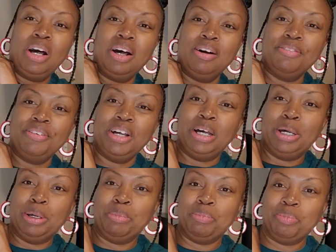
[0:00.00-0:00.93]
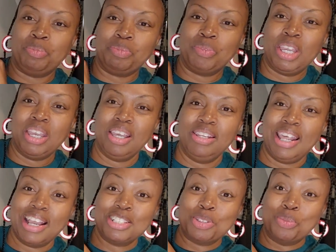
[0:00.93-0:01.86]
of
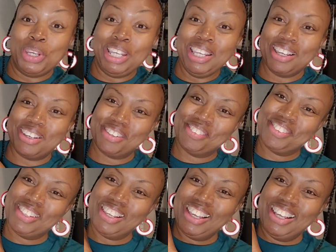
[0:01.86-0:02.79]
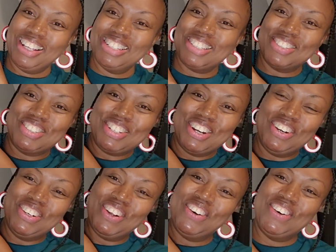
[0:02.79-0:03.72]
next week. So
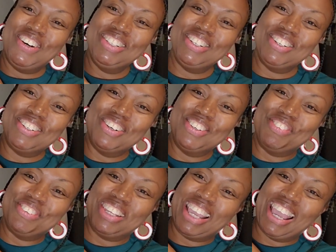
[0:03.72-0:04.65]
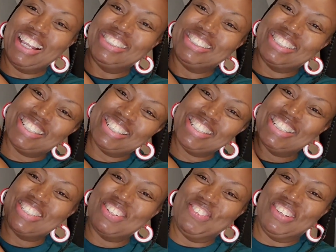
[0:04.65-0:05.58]
turn on your notifications
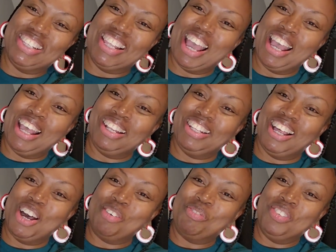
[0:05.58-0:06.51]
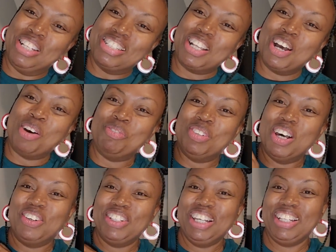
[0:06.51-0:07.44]
so when that is
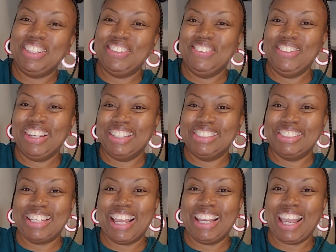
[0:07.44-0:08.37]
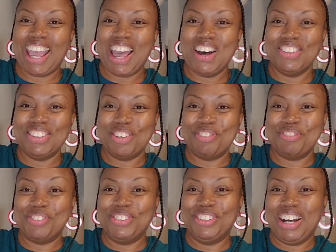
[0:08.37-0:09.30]
uploaded, you can check out the
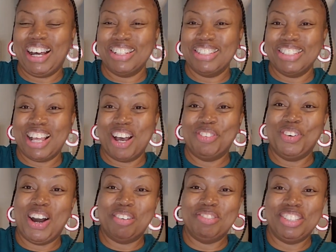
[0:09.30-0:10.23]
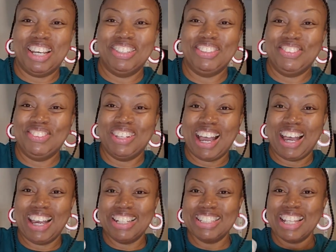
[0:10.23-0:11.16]
full ensemble. I'm telling you
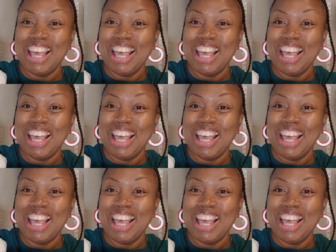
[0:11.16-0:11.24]
guys,